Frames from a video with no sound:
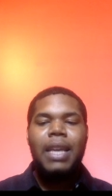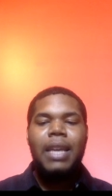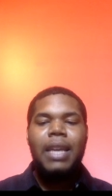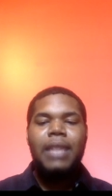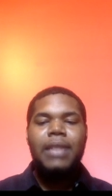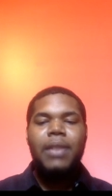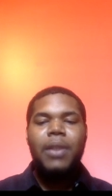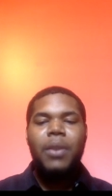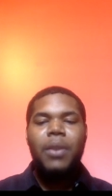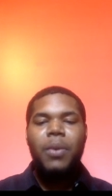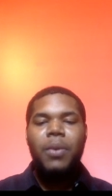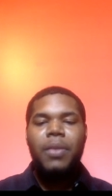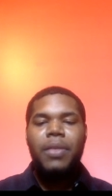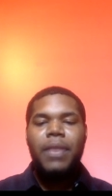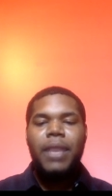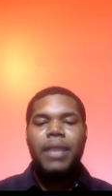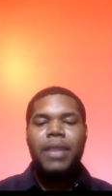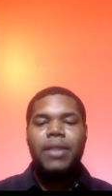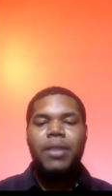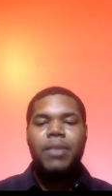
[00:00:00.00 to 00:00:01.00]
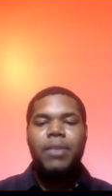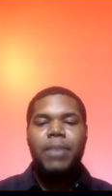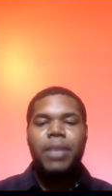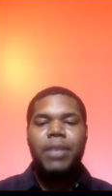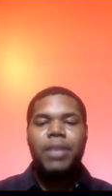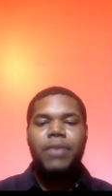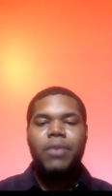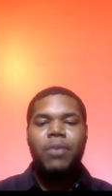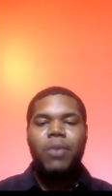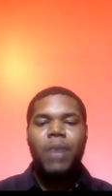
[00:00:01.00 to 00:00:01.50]
So, thanks so
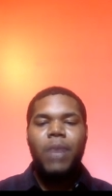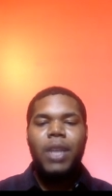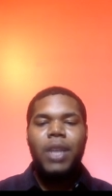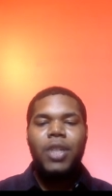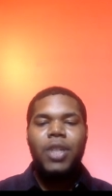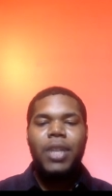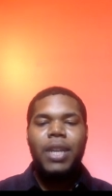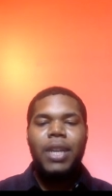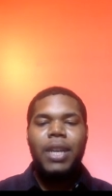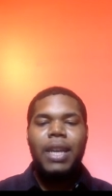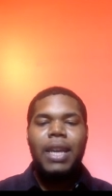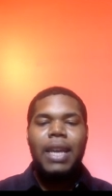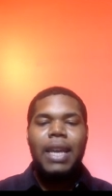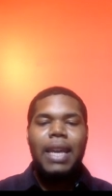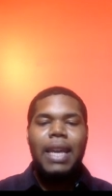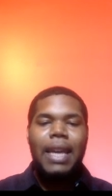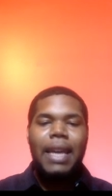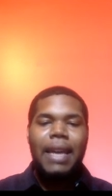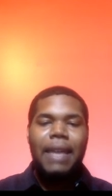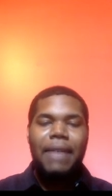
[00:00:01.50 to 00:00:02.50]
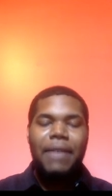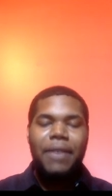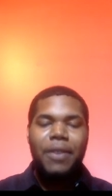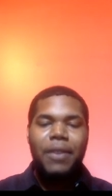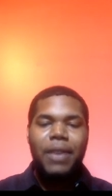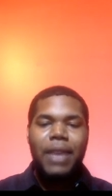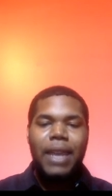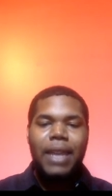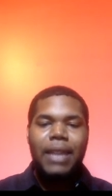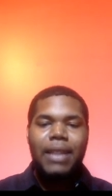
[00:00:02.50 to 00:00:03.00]
much for watching. If
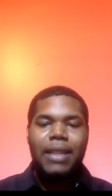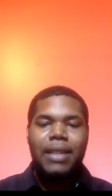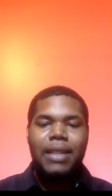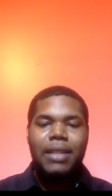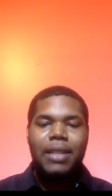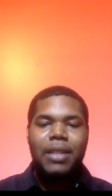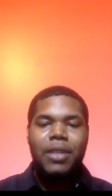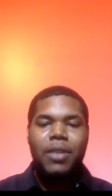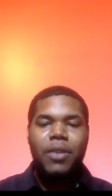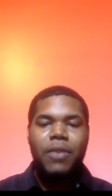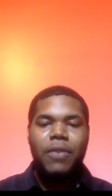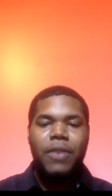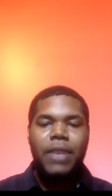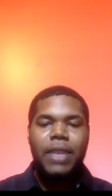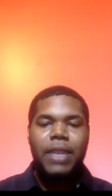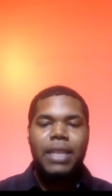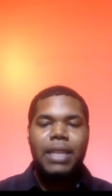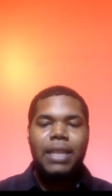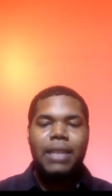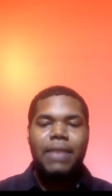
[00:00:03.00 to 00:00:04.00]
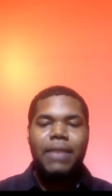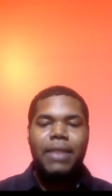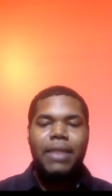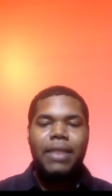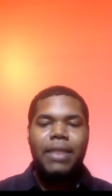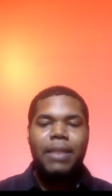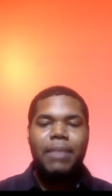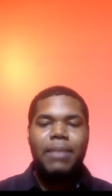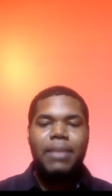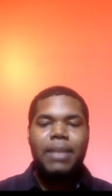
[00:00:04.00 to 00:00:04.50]
you like this, don't forget to leave a
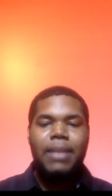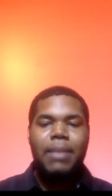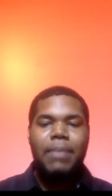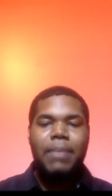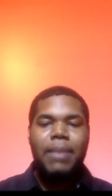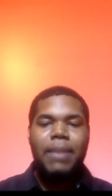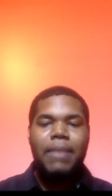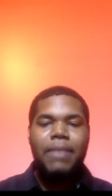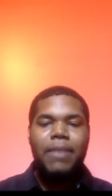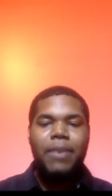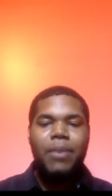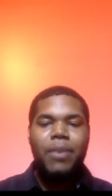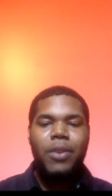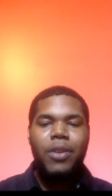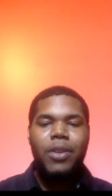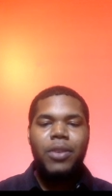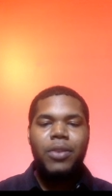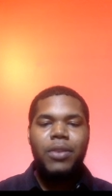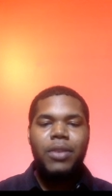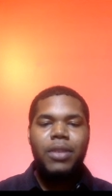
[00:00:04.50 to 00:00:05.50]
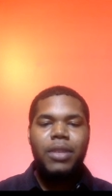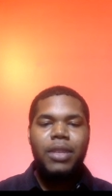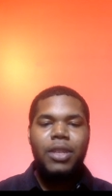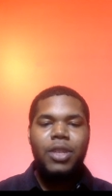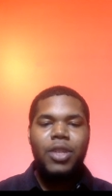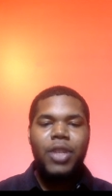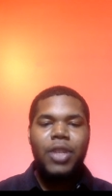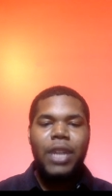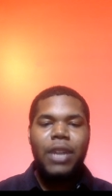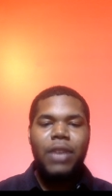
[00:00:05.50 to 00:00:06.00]
thumbs up. If you are new to this
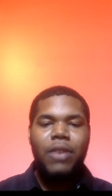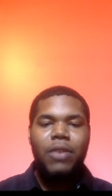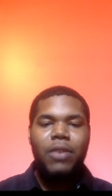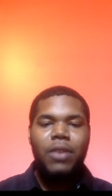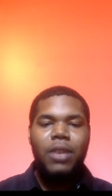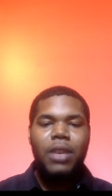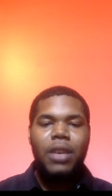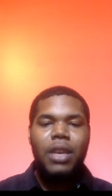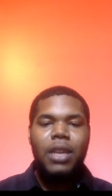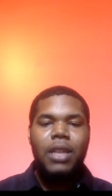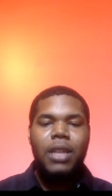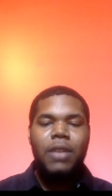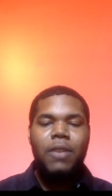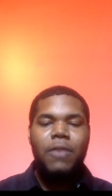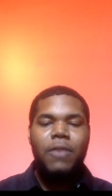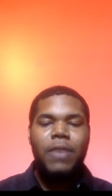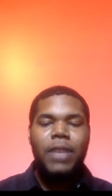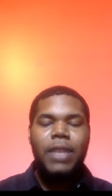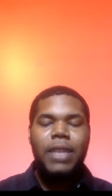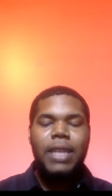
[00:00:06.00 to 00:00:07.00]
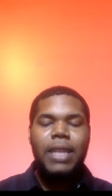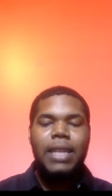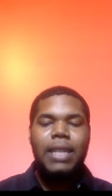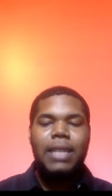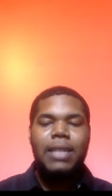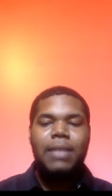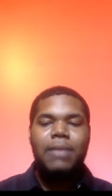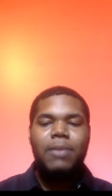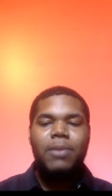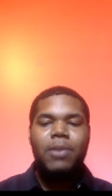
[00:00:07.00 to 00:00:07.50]
channel, don't forget to hit
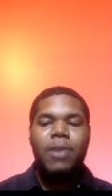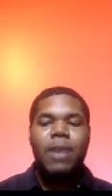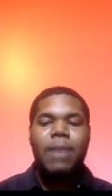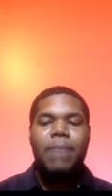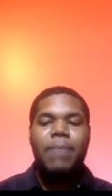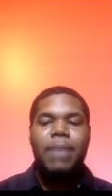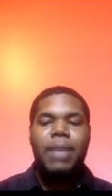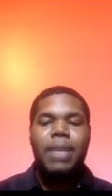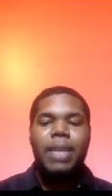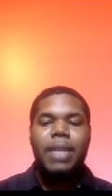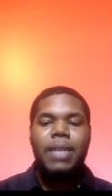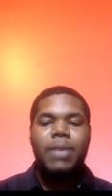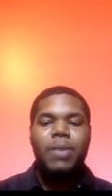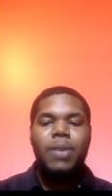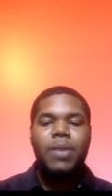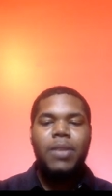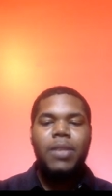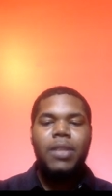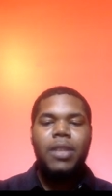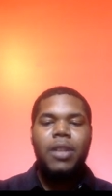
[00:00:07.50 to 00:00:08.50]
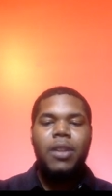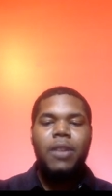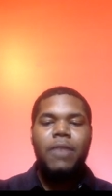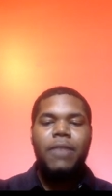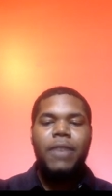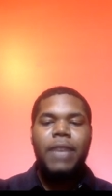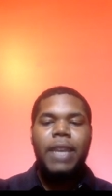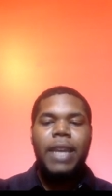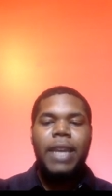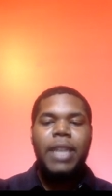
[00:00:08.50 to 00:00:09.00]
the subscribe button as well as the
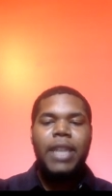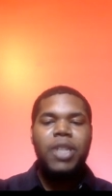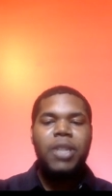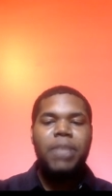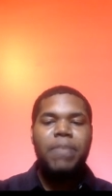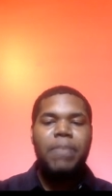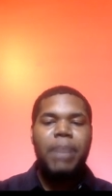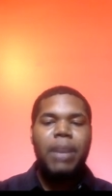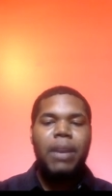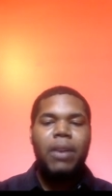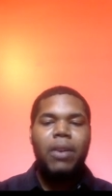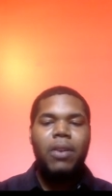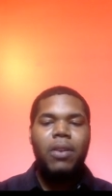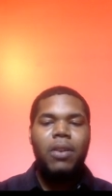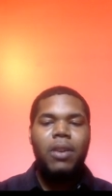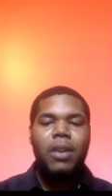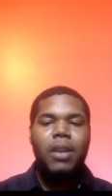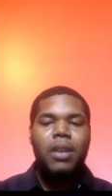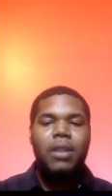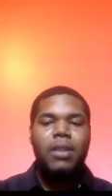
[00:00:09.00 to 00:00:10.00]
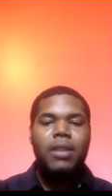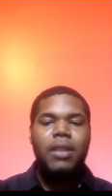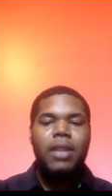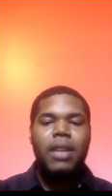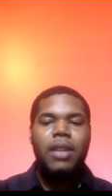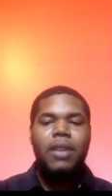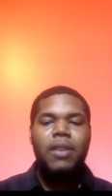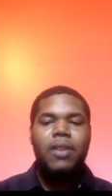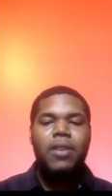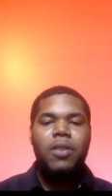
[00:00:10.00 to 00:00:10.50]
notification bell so
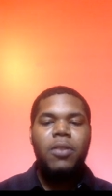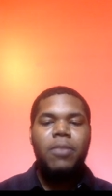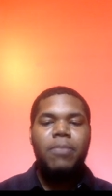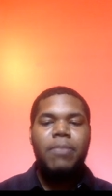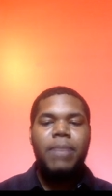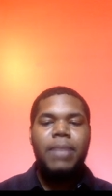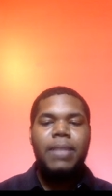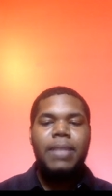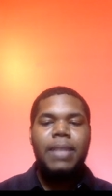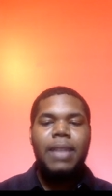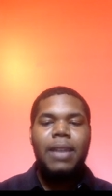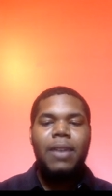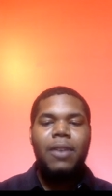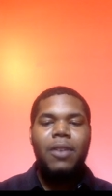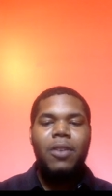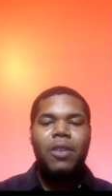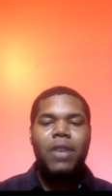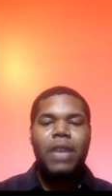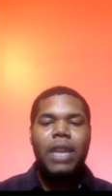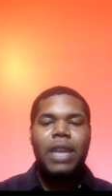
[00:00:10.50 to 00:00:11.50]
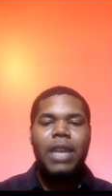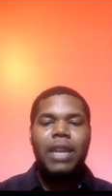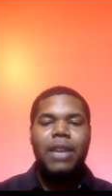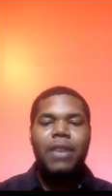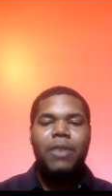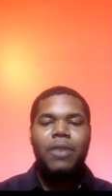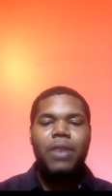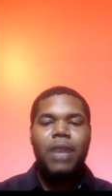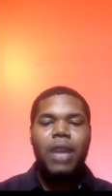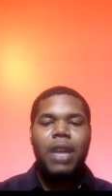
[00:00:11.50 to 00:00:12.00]
that you don't miss out on any
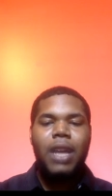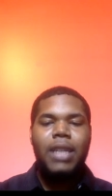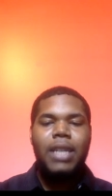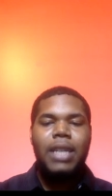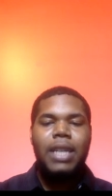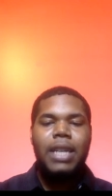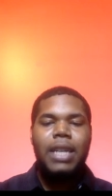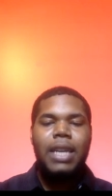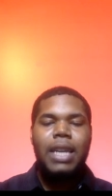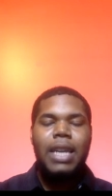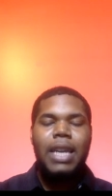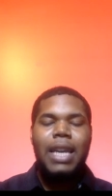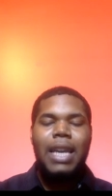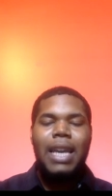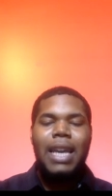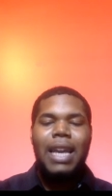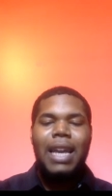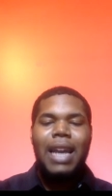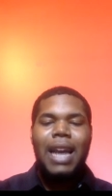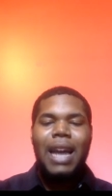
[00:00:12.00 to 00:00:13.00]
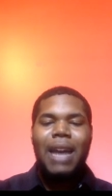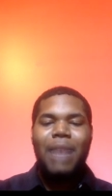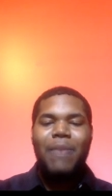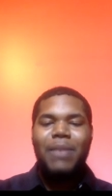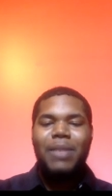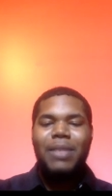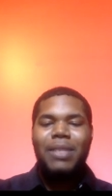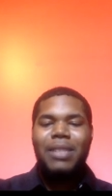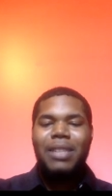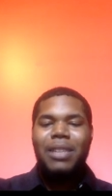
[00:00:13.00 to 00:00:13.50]
new content. And I
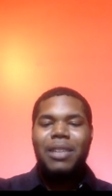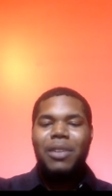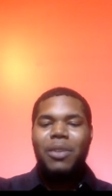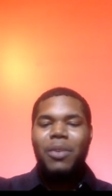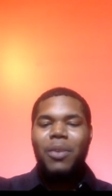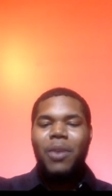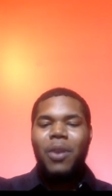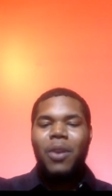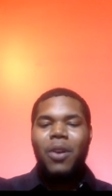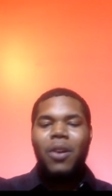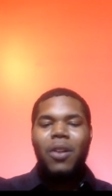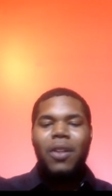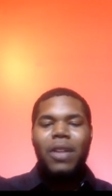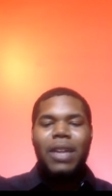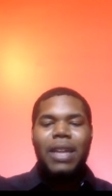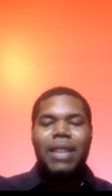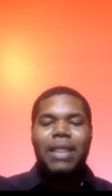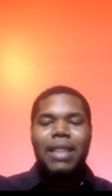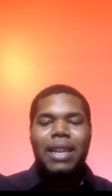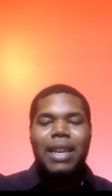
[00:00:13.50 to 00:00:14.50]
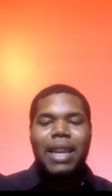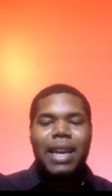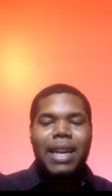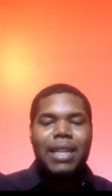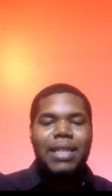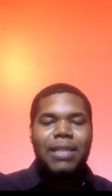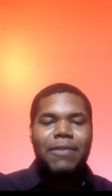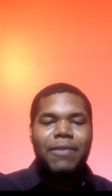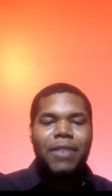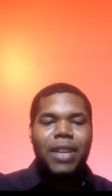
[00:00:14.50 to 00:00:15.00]
will see you all in the
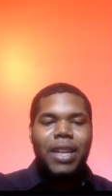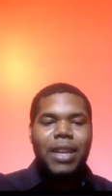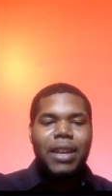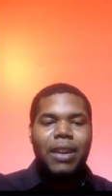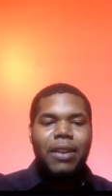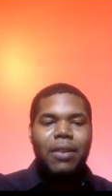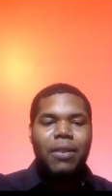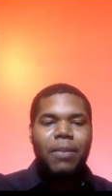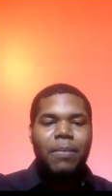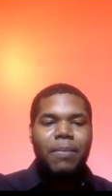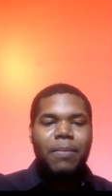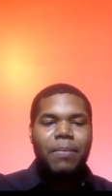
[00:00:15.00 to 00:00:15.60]
next video.